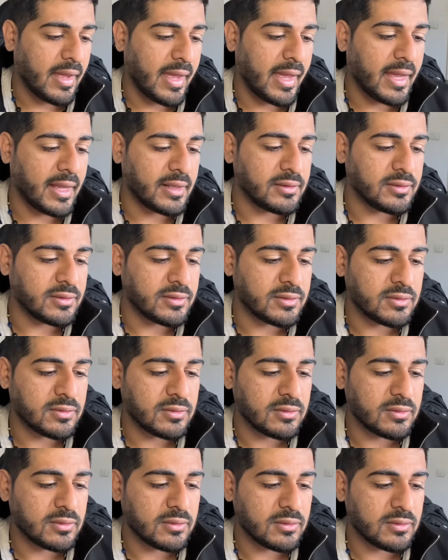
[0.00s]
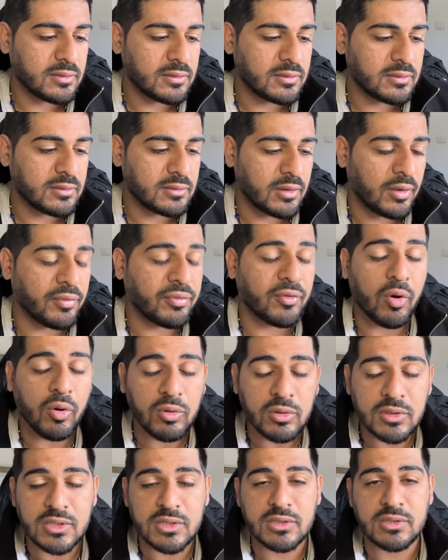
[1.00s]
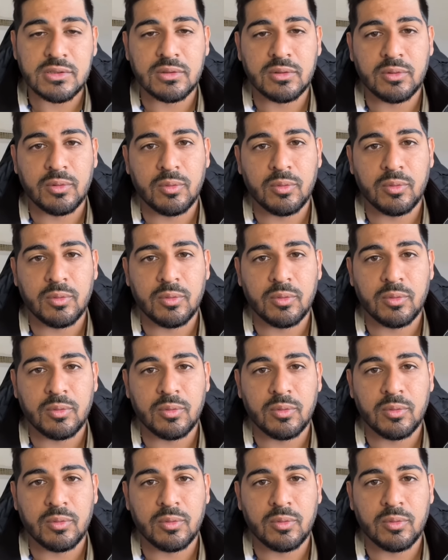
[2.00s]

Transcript: And of course,